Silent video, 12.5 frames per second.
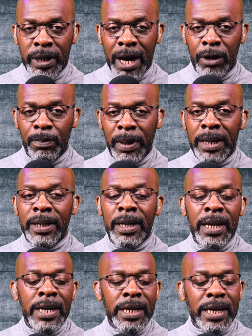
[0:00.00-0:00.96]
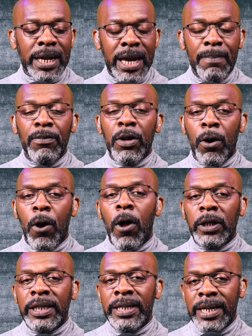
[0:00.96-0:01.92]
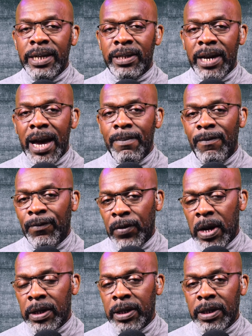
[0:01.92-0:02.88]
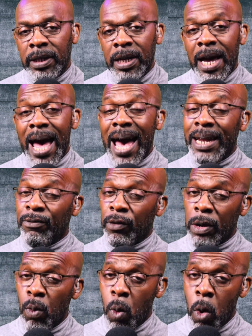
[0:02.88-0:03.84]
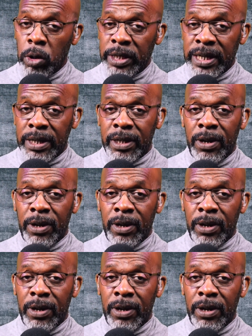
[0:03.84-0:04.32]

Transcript: out. But keep your holiday time fun and rewarding.